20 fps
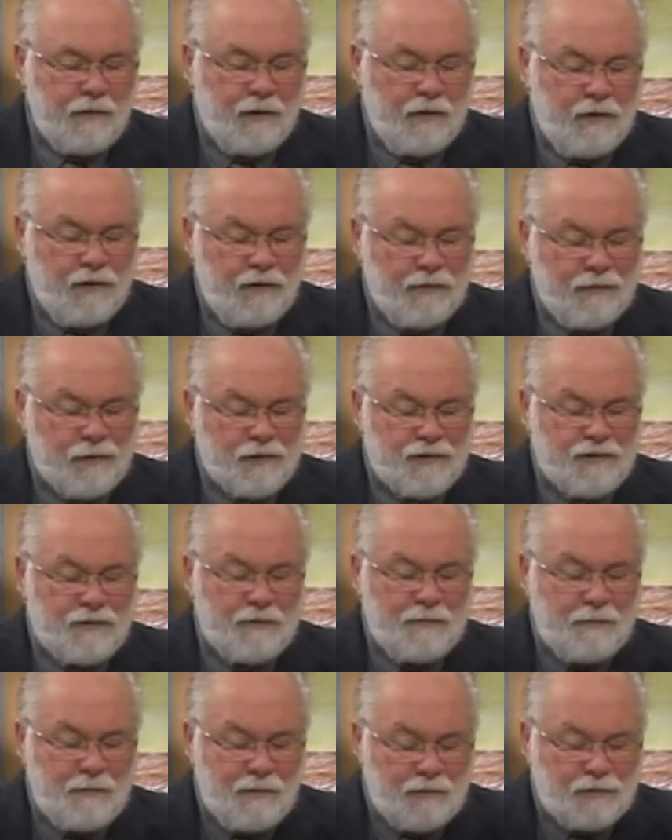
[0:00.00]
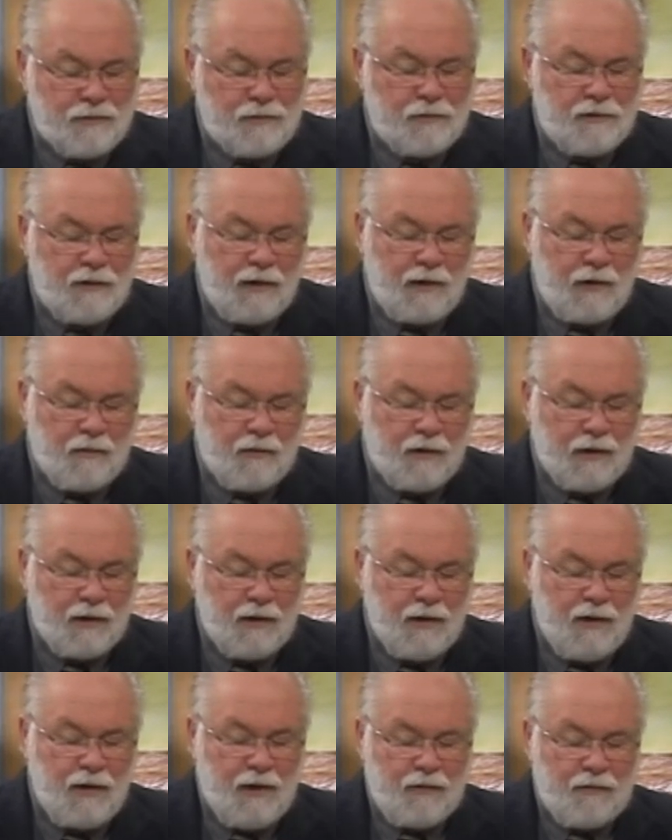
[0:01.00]
Therefore, submit to Yahweh.
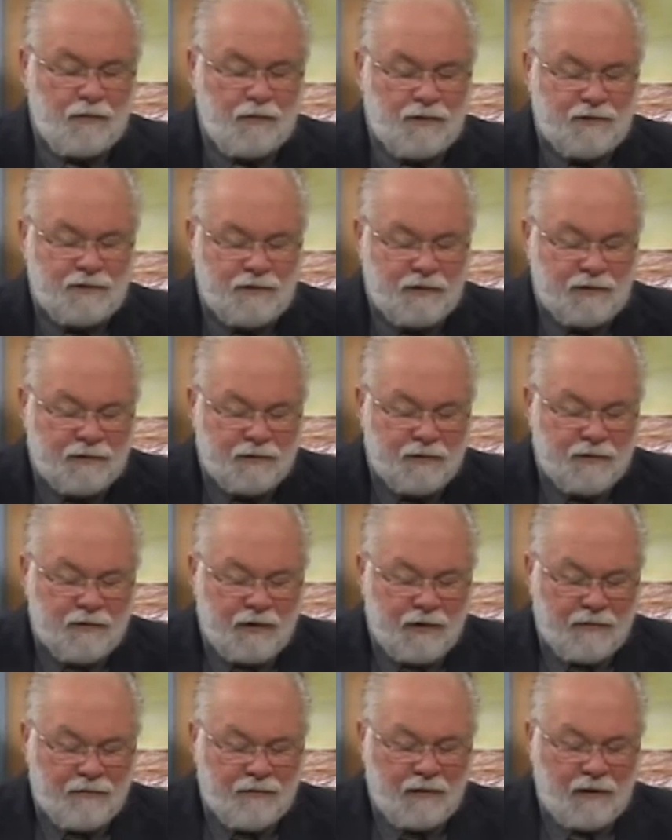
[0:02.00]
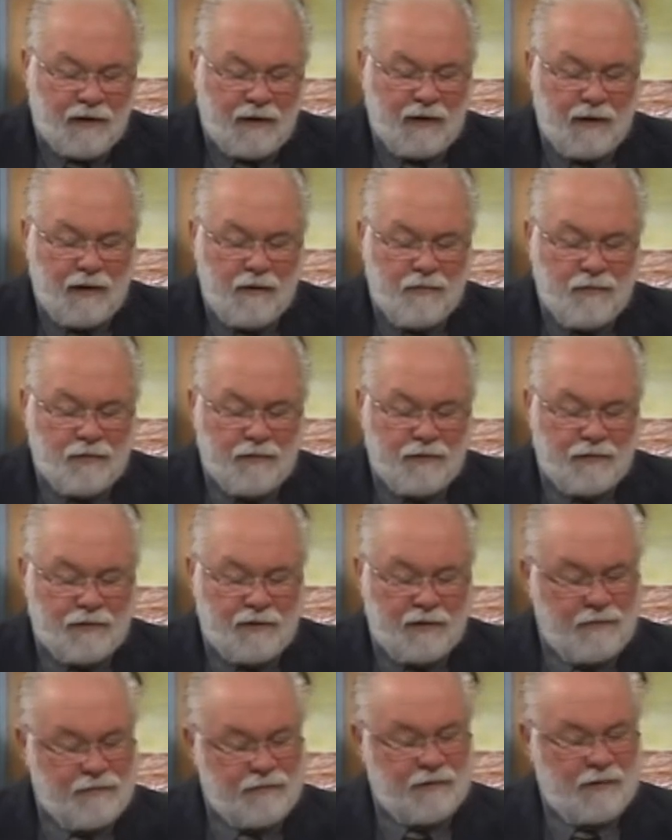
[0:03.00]
Resist the devil, and he will
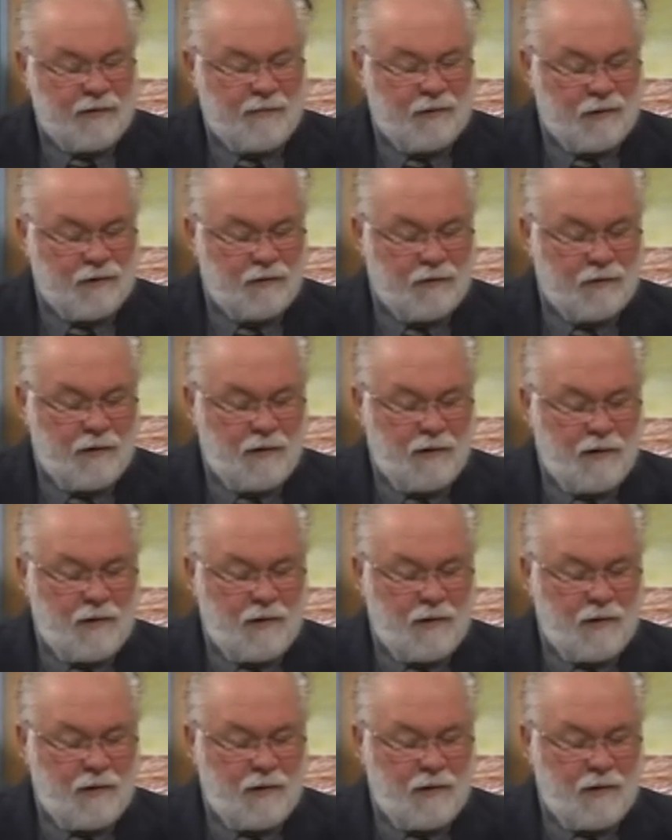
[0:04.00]
flee from you.